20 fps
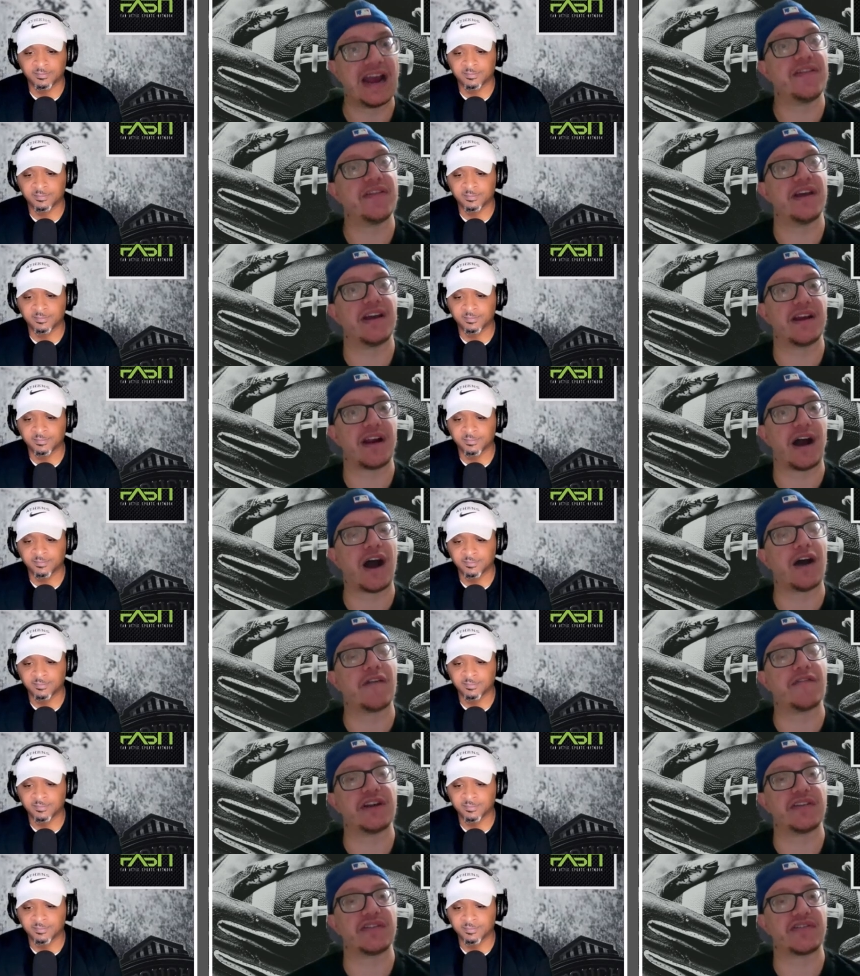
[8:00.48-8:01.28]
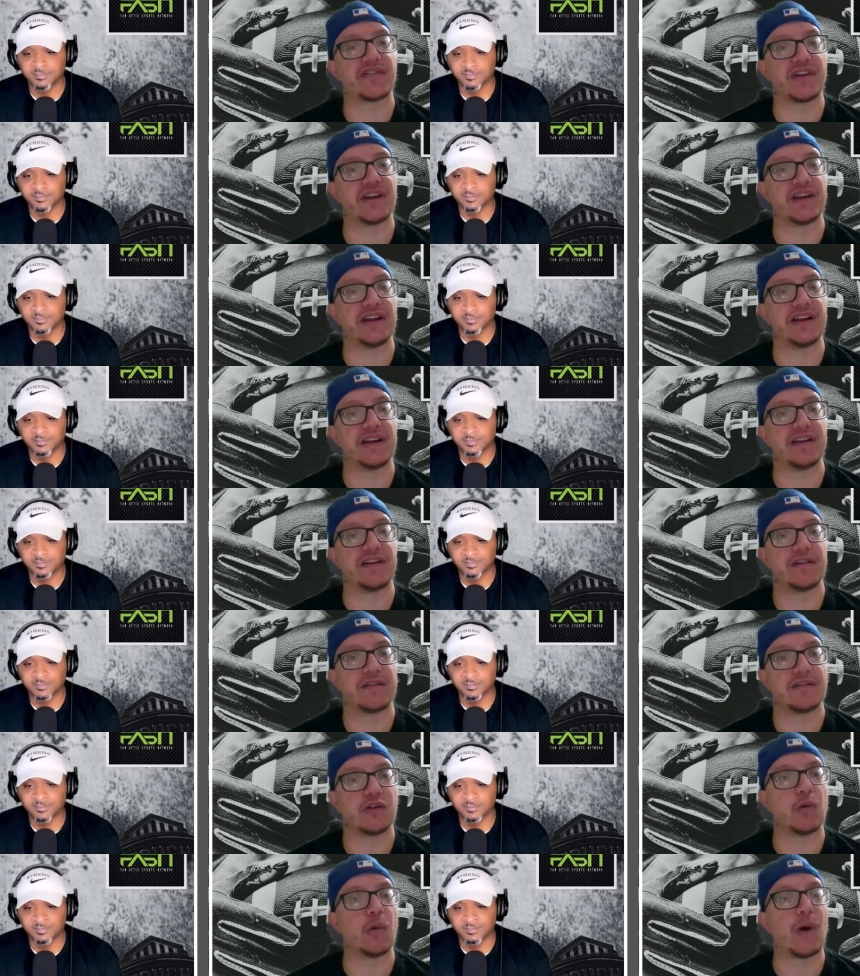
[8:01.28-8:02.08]
Speaker 1: then obviously
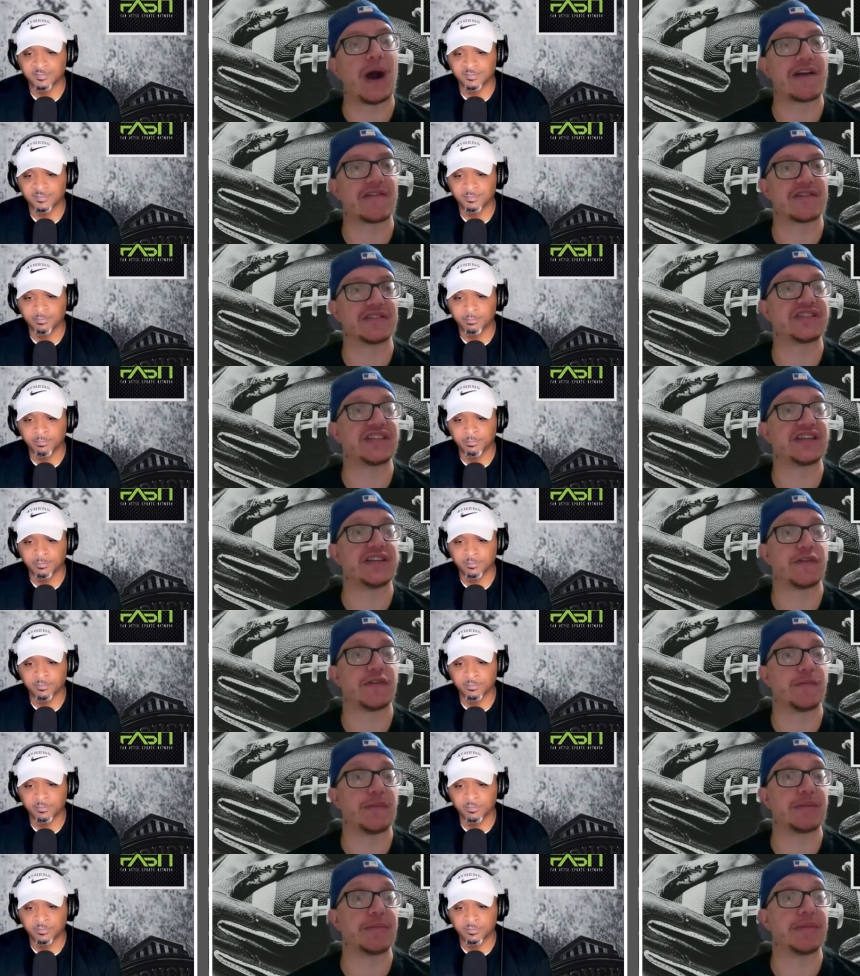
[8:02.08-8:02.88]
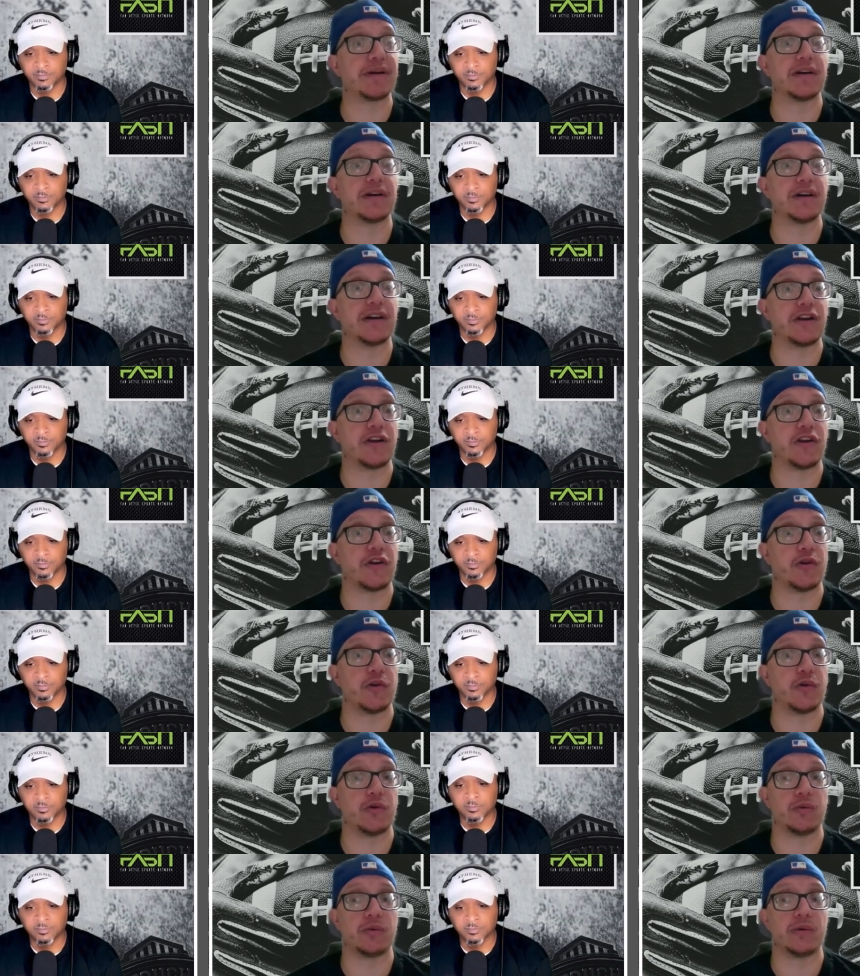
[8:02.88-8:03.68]
the wide receiver McMillan,
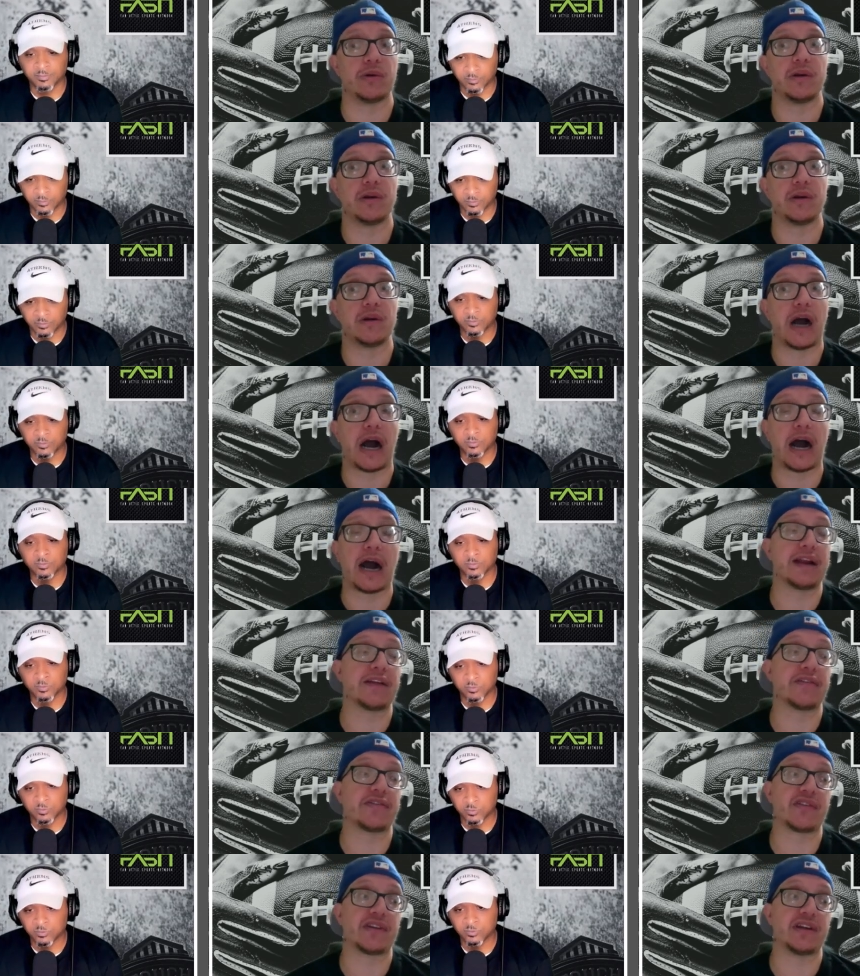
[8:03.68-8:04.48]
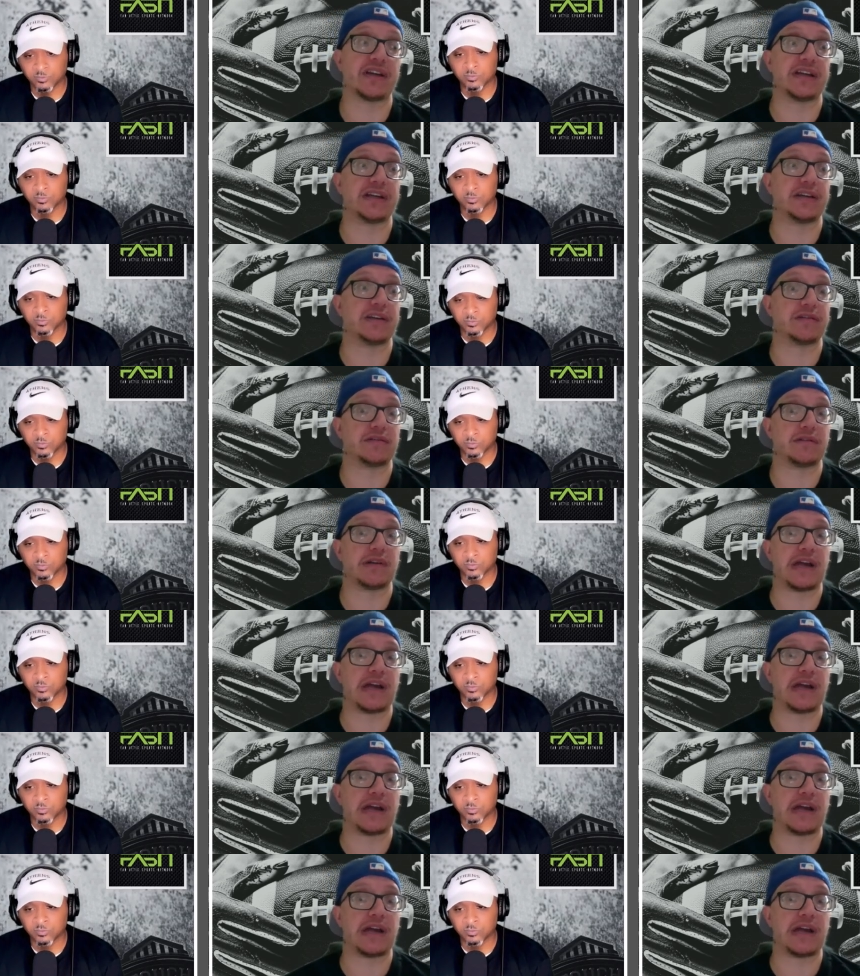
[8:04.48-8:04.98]
who honestly